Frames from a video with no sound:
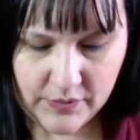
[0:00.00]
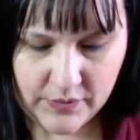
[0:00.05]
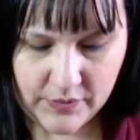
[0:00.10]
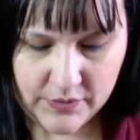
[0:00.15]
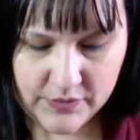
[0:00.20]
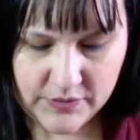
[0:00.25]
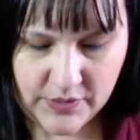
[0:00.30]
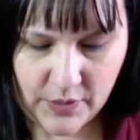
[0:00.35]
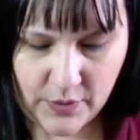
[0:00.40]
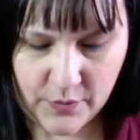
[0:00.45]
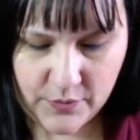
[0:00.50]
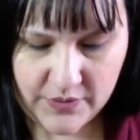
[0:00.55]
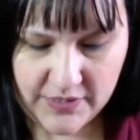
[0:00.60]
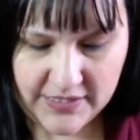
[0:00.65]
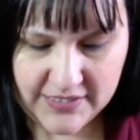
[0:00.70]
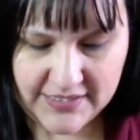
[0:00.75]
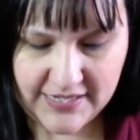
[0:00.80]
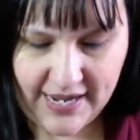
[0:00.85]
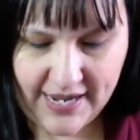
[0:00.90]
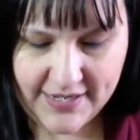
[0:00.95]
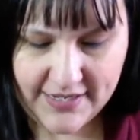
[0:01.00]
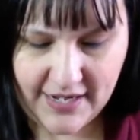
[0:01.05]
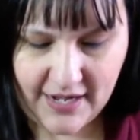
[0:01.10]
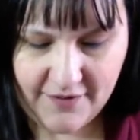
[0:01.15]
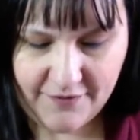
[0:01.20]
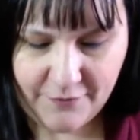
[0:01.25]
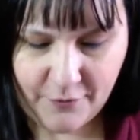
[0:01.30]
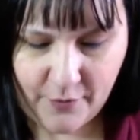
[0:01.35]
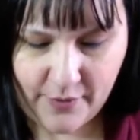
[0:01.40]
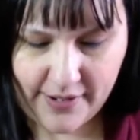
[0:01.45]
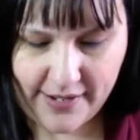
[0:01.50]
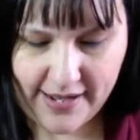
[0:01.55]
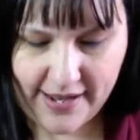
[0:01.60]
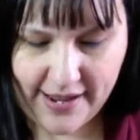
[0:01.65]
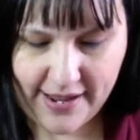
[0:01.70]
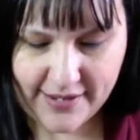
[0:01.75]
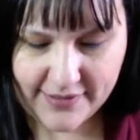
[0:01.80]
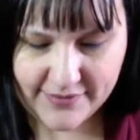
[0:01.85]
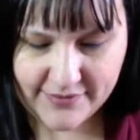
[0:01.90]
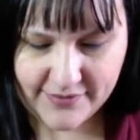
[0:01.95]
So the 10-day
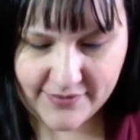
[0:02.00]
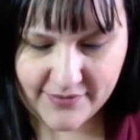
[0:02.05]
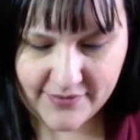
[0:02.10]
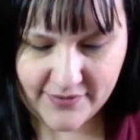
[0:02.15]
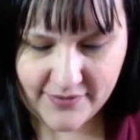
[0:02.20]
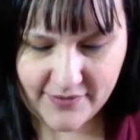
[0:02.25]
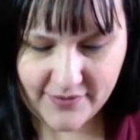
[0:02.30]
forecast.